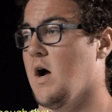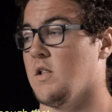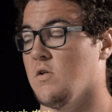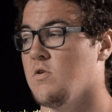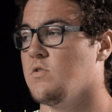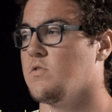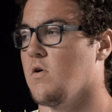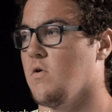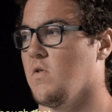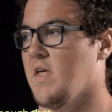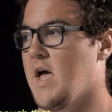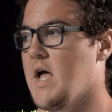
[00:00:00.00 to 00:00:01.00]
I learned,
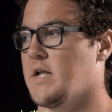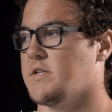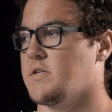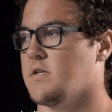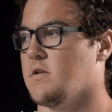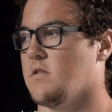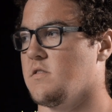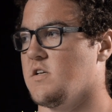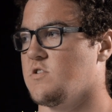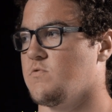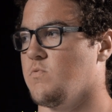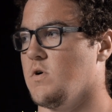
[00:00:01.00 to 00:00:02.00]
though, that
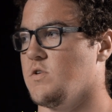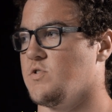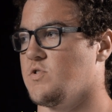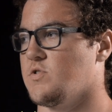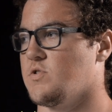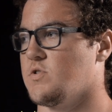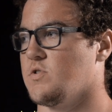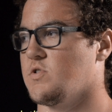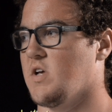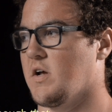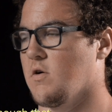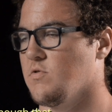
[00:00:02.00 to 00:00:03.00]
this was
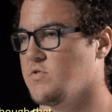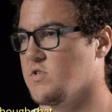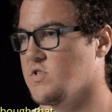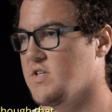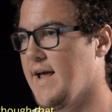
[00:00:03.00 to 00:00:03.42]
psychosis